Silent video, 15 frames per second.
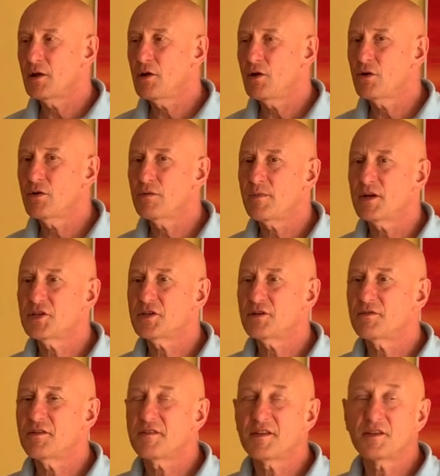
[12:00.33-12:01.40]
long and my
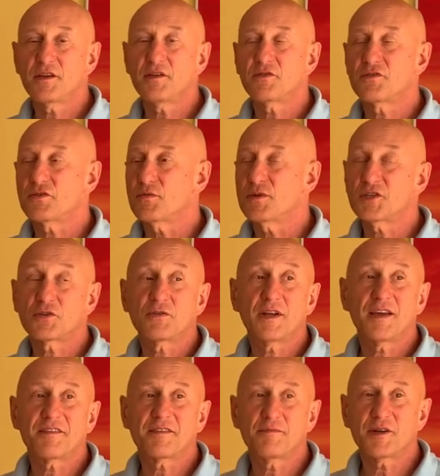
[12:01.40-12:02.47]
shoulders in neutral, which
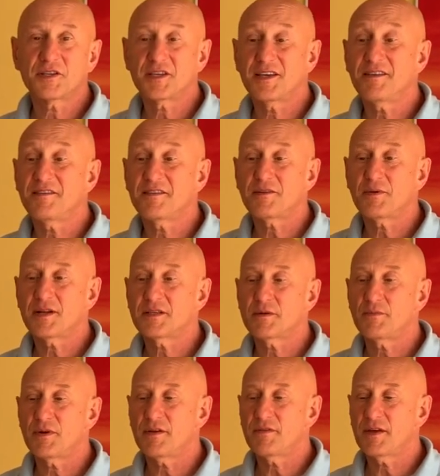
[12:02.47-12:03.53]
creates a much easier way to
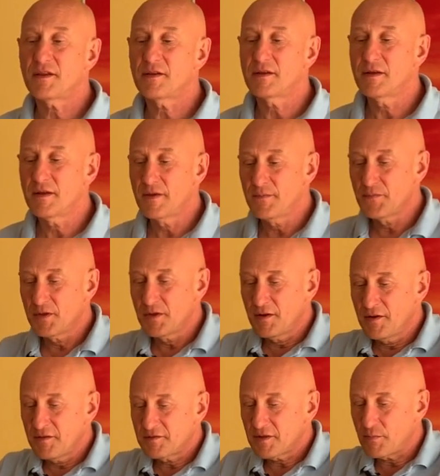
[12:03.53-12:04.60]
breathe in.
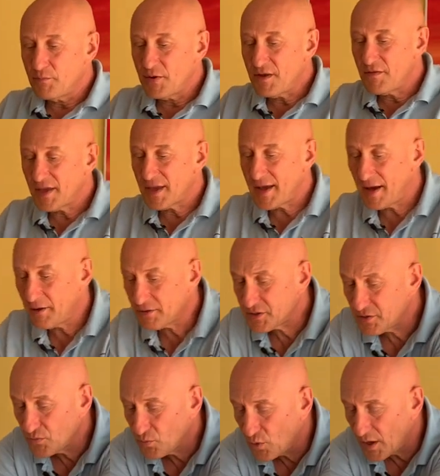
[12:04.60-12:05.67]
So I'm breathing
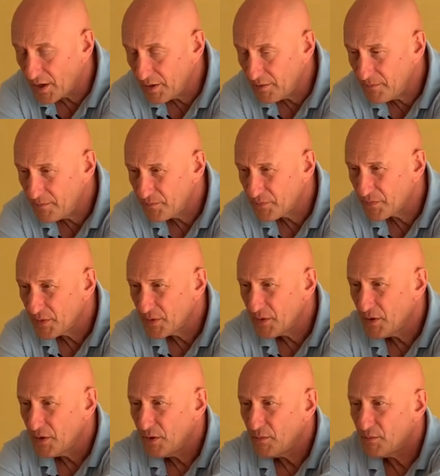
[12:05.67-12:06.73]
out on one,
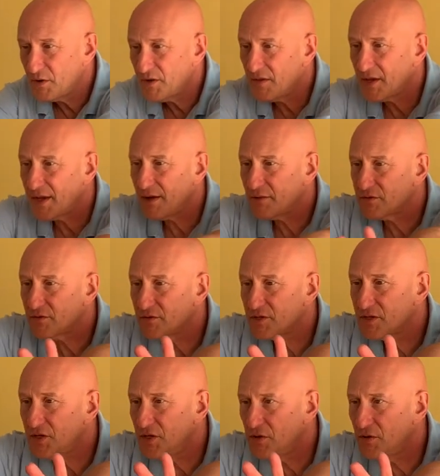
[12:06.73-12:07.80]
breathing out on
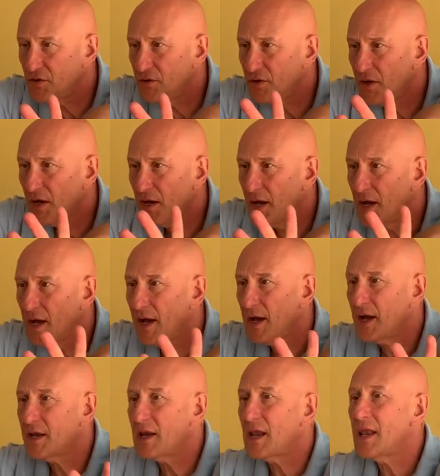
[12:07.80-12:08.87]
two,
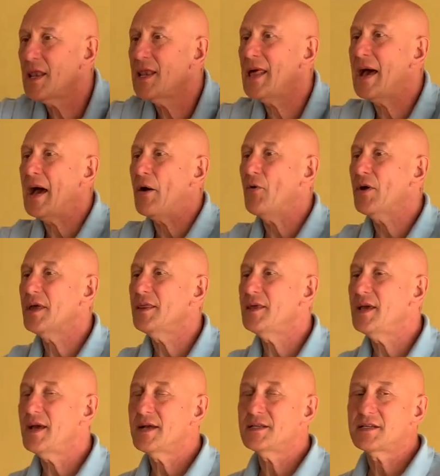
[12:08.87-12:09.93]
and allowing
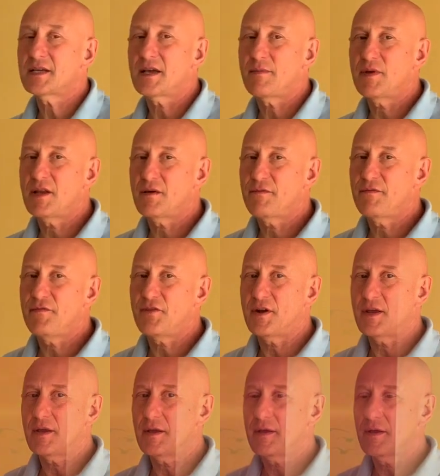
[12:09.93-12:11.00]
the air to come in on three.